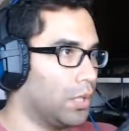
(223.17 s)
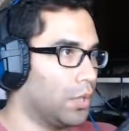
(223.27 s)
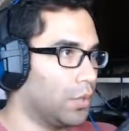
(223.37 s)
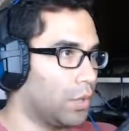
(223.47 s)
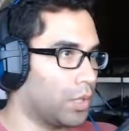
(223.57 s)

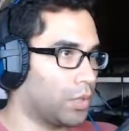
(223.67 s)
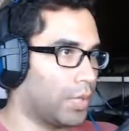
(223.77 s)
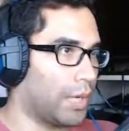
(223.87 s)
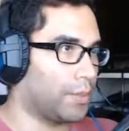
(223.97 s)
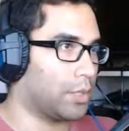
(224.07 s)
who are
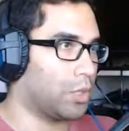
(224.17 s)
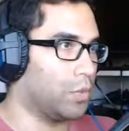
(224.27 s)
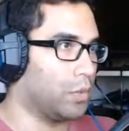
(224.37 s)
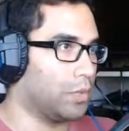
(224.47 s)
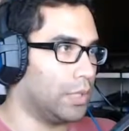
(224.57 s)
trapped,
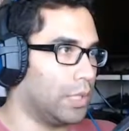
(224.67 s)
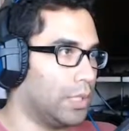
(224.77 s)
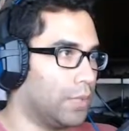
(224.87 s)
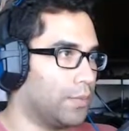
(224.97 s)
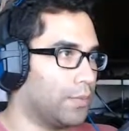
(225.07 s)
you will
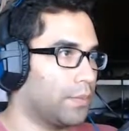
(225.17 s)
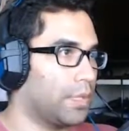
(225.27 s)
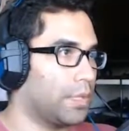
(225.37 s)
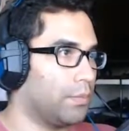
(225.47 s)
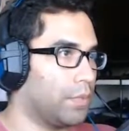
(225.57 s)
need
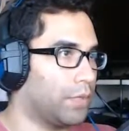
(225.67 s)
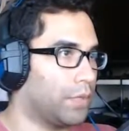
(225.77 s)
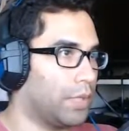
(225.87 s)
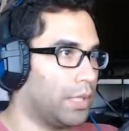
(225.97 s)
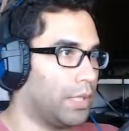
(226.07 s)
blood
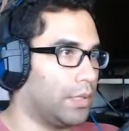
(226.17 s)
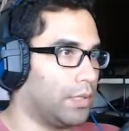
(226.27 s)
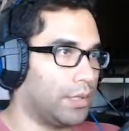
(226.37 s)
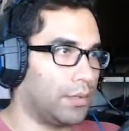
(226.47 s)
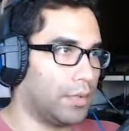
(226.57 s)
from
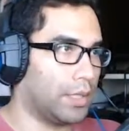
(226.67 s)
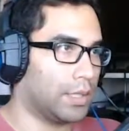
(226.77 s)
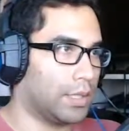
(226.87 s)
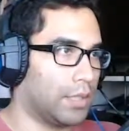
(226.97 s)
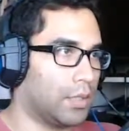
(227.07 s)

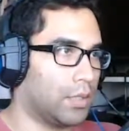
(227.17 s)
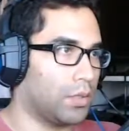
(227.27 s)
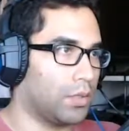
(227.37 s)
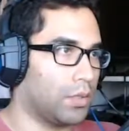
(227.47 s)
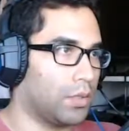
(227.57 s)

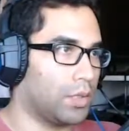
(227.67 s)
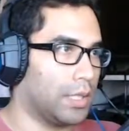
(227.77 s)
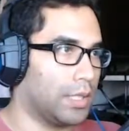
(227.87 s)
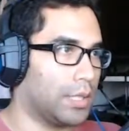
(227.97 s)
executor of